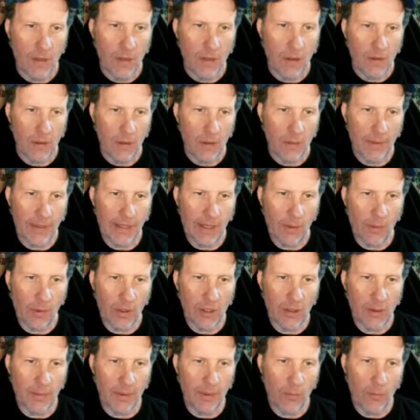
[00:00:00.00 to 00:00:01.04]
Make that one a
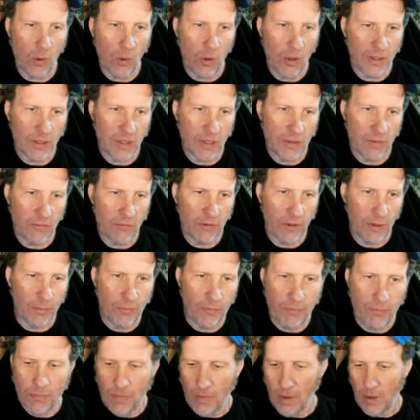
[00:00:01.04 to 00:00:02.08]
little bit more it's a really
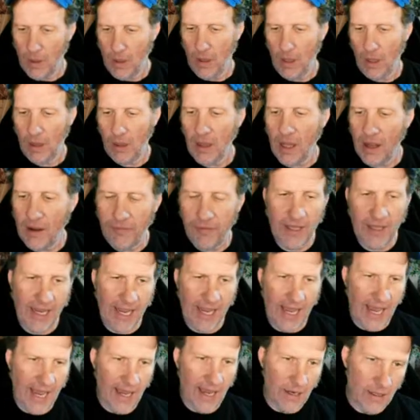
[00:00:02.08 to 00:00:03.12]
lovely
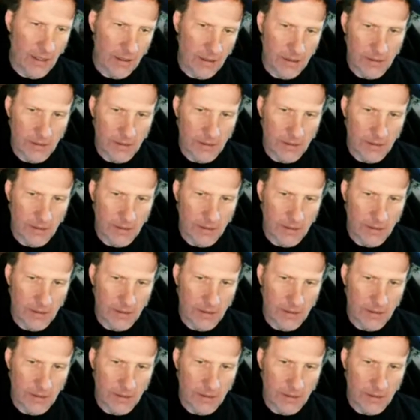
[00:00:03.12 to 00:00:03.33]
ad.